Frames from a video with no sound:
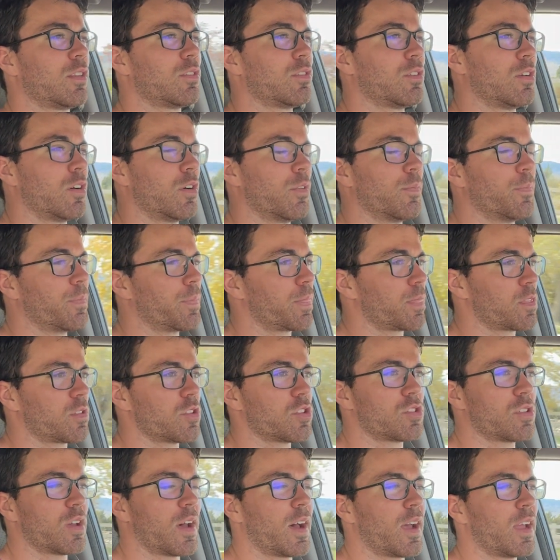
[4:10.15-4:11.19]
So
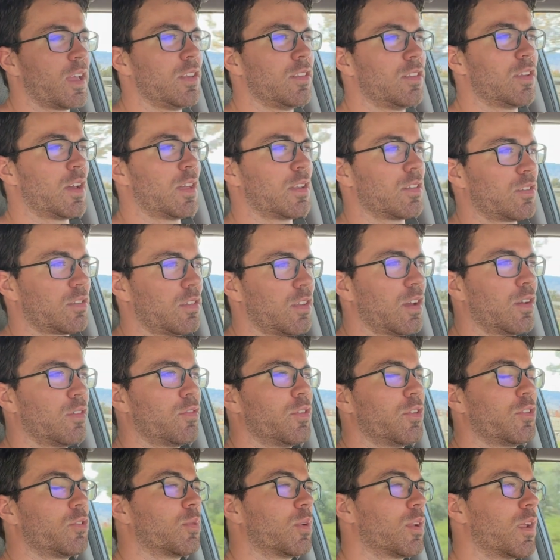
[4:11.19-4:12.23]
just high intense stuff
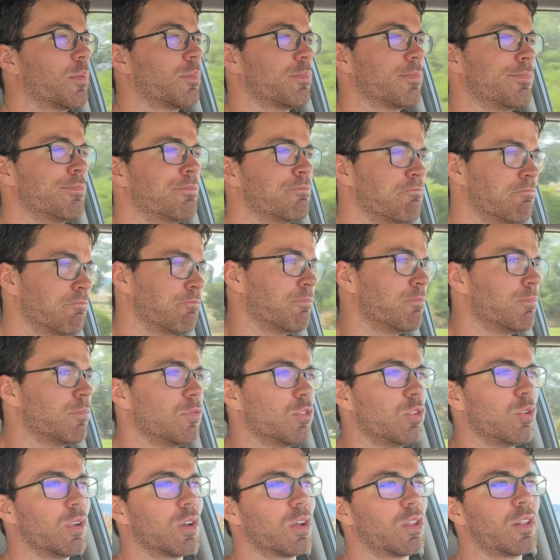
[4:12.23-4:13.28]
is what I'm
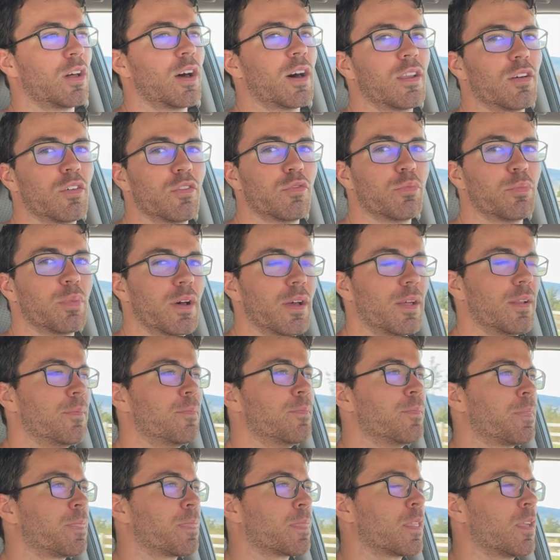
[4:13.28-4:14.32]
doing a lot of, but
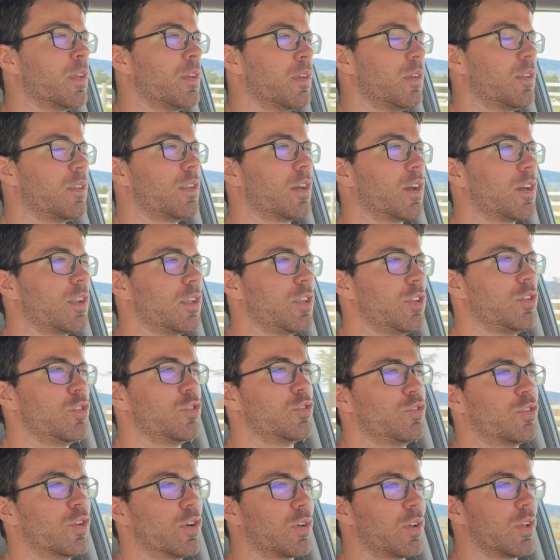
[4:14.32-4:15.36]
not a huge
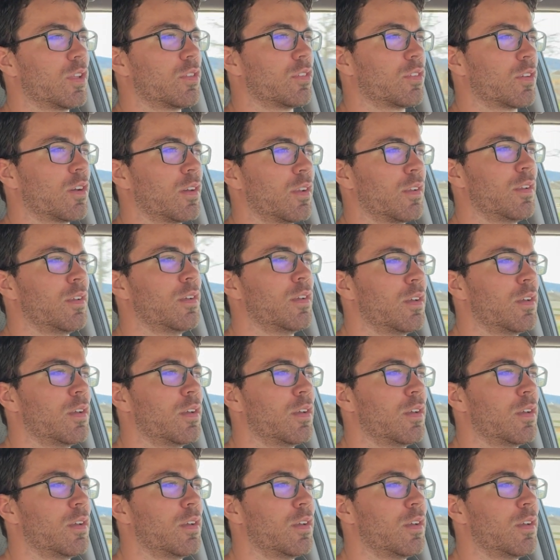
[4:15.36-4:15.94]
focus on,